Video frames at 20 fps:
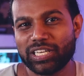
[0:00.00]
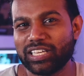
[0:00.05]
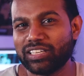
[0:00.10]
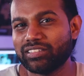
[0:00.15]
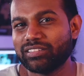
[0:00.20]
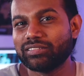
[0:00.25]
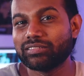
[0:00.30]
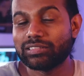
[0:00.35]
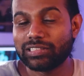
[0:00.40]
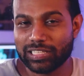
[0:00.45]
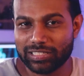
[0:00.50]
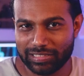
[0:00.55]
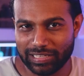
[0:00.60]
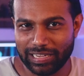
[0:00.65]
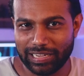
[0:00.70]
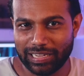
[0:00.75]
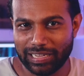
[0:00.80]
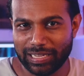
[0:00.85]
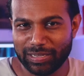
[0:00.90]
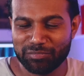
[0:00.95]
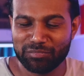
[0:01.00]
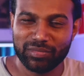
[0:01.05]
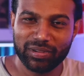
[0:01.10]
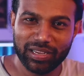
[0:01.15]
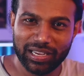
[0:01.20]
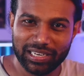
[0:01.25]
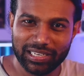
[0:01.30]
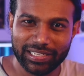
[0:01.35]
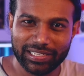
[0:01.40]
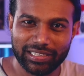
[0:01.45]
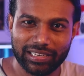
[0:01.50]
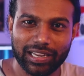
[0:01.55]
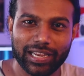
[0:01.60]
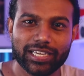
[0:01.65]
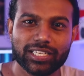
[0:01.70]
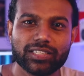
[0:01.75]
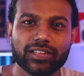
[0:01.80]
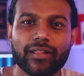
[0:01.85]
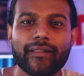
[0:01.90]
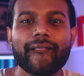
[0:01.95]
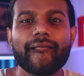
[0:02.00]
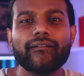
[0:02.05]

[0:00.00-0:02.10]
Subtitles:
in this LED lights.